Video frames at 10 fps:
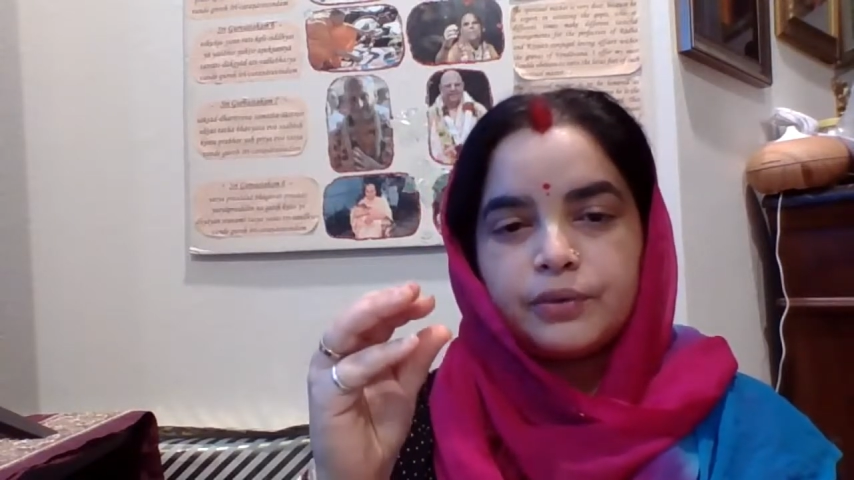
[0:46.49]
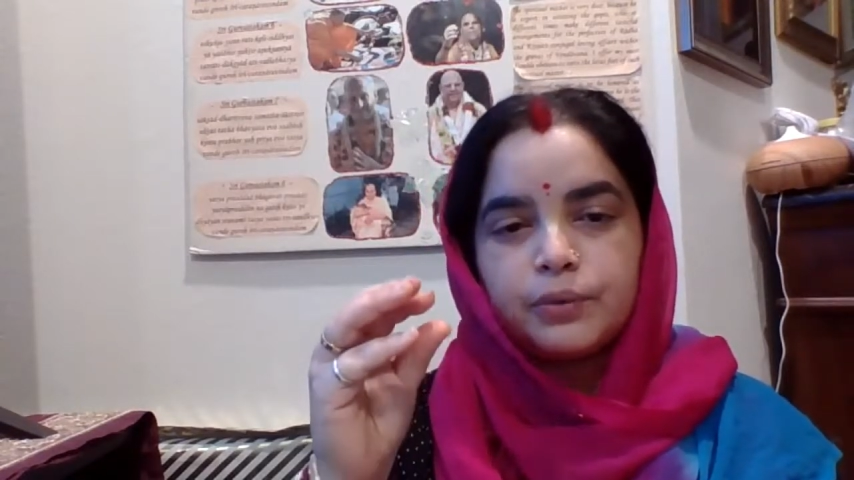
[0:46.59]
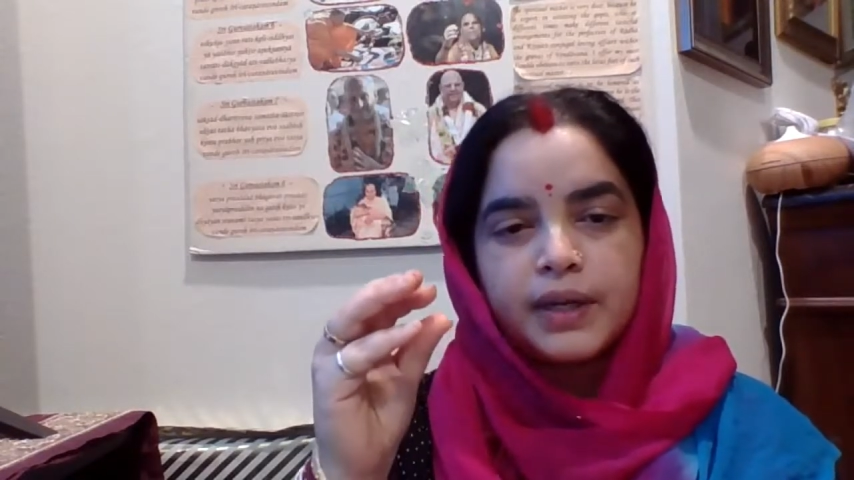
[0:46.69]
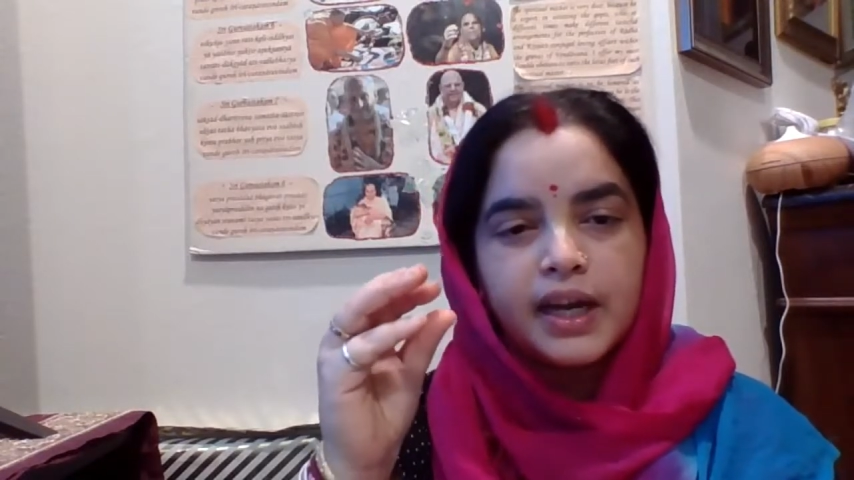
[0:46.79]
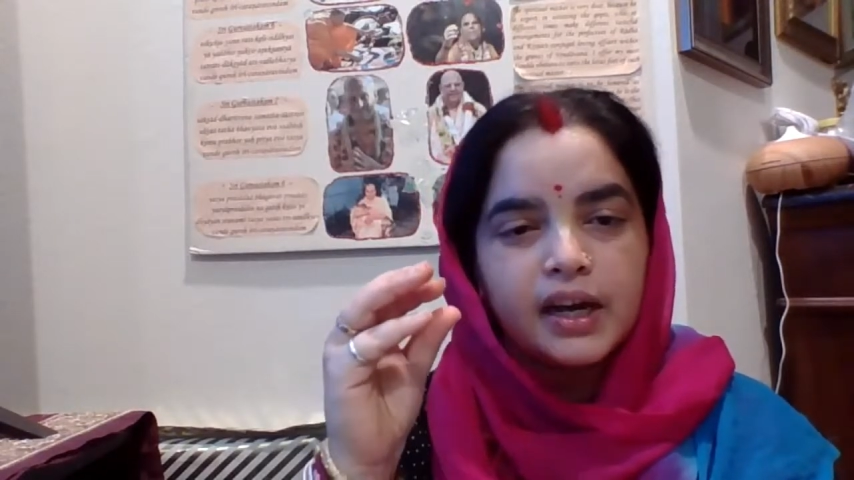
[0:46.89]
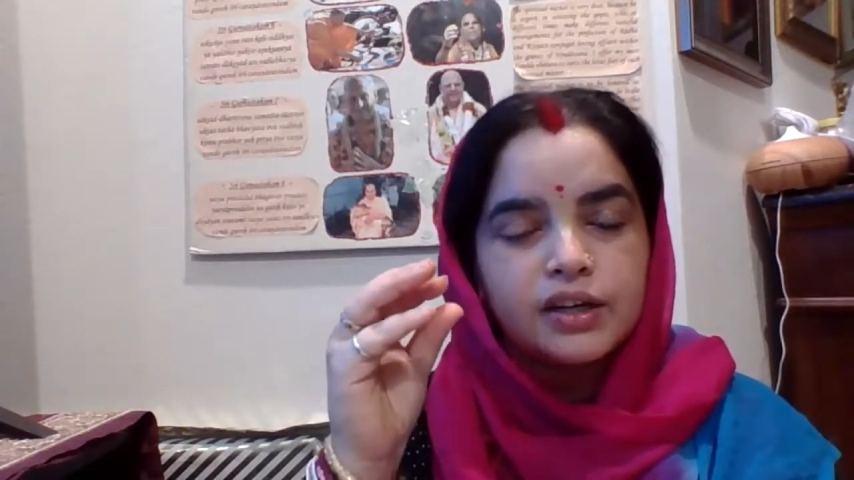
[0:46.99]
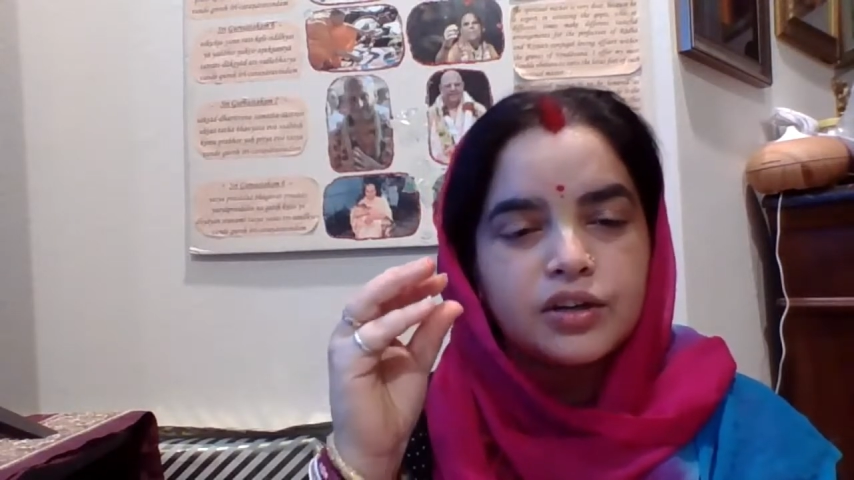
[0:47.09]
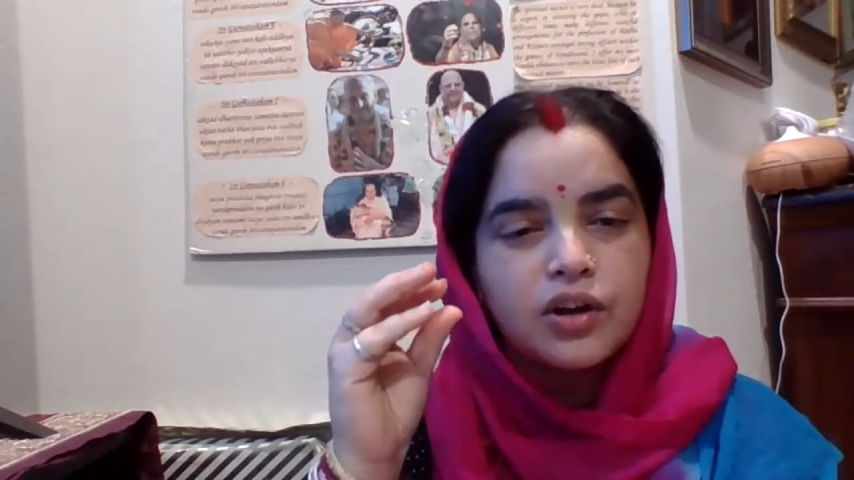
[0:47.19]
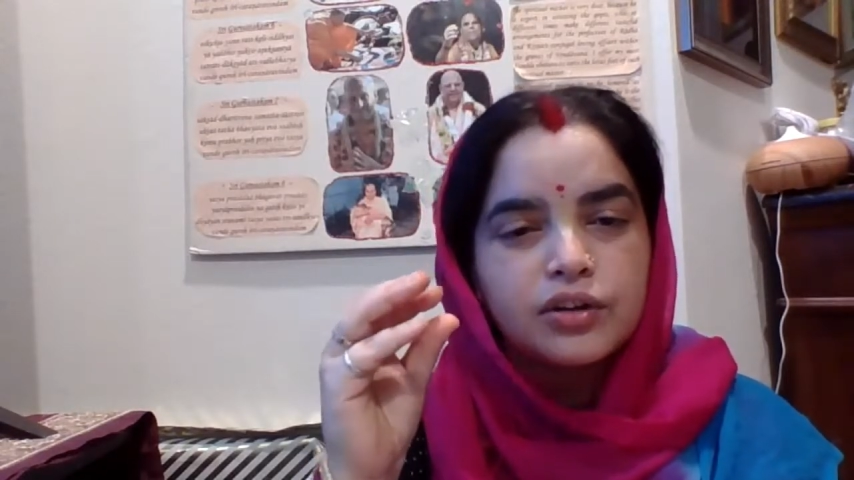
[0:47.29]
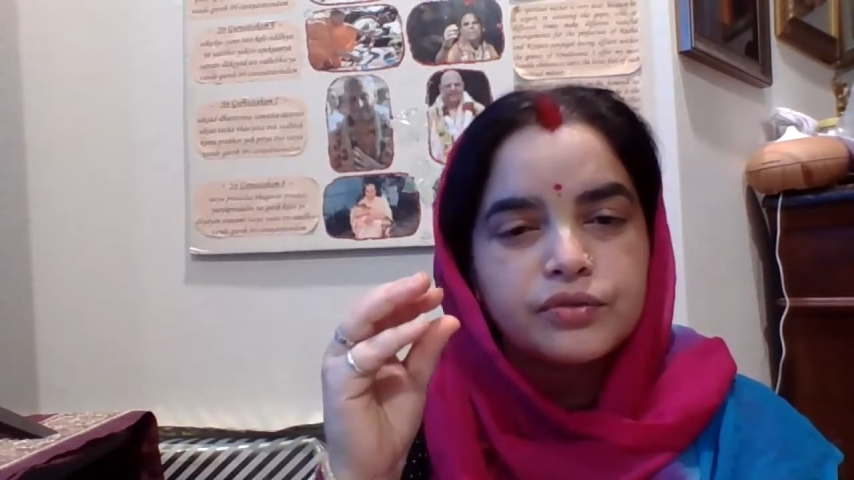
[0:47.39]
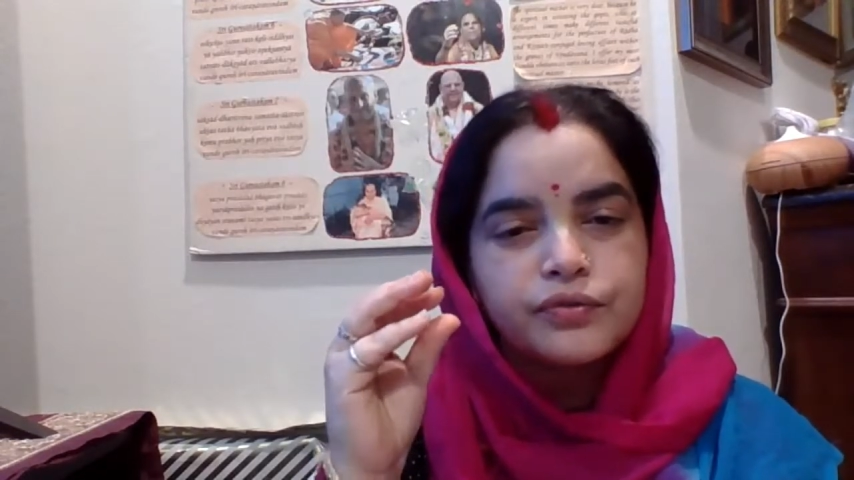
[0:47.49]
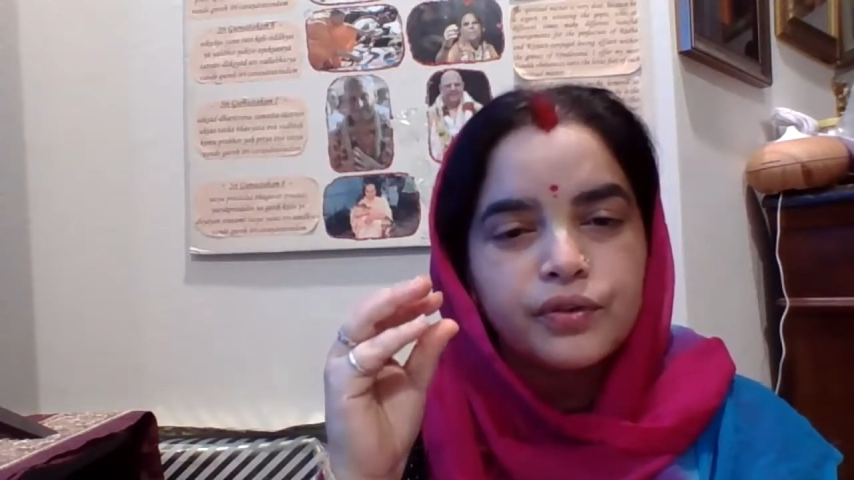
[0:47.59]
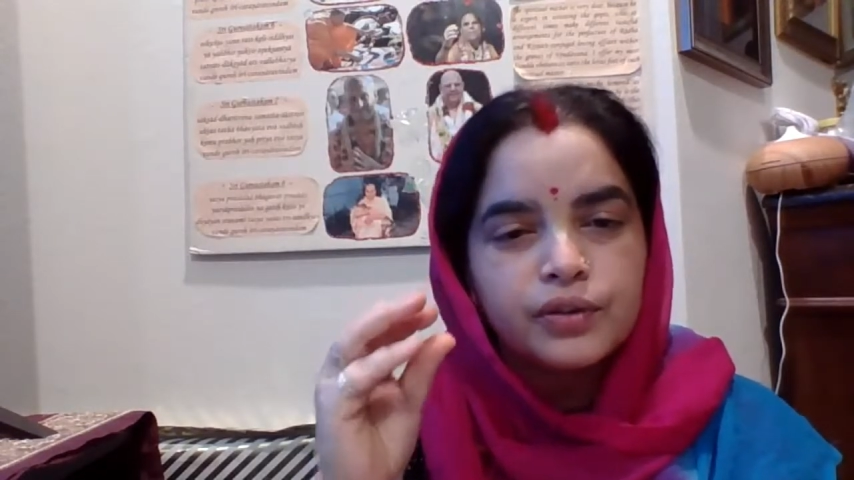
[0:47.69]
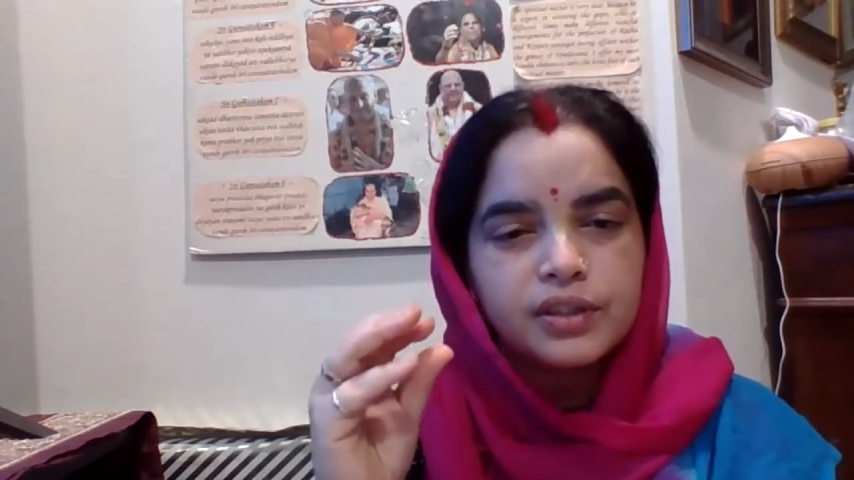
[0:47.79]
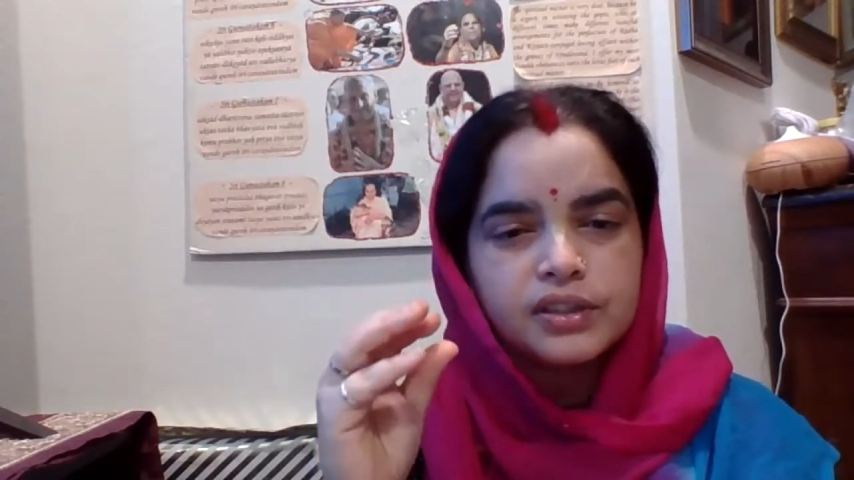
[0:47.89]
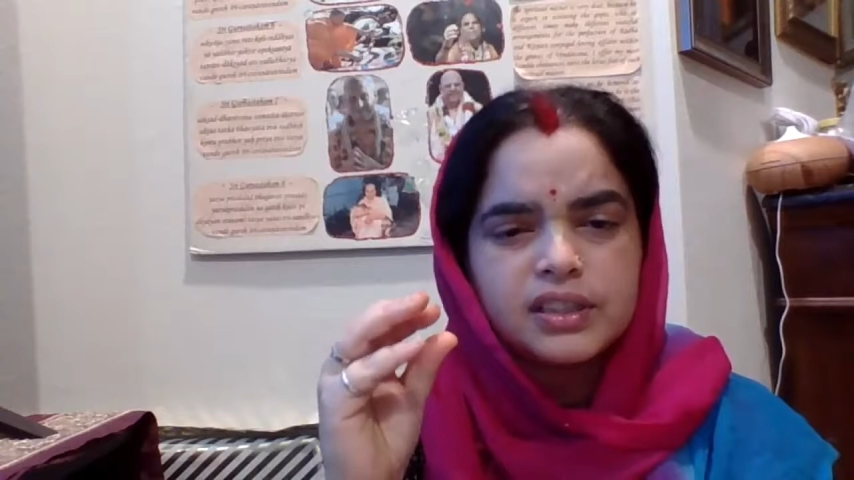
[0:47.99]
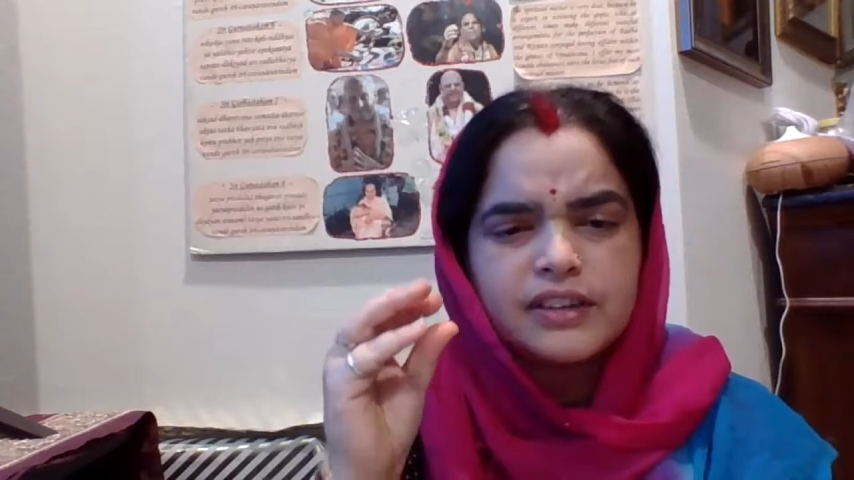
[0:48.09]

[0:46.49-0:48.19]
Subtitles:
we are not focused,